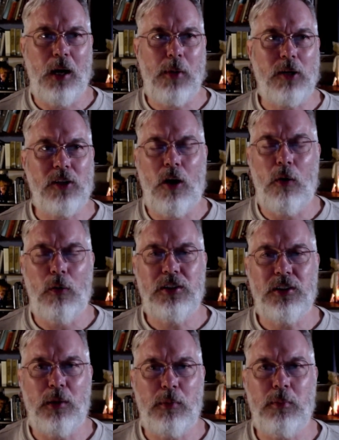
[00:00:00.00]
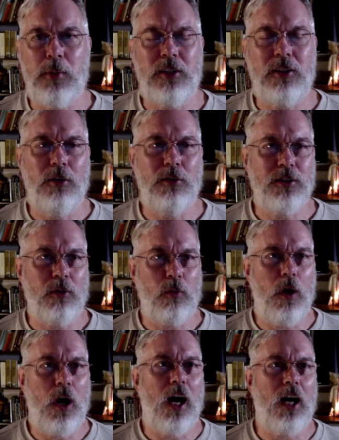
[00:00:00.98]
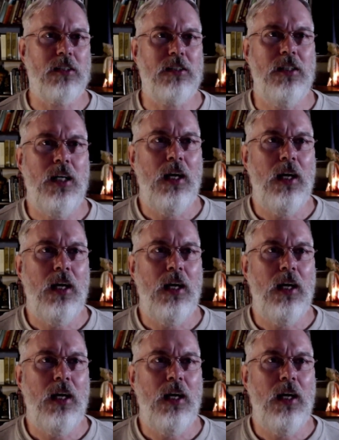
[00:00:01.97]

I was always stubbing my toes on rocks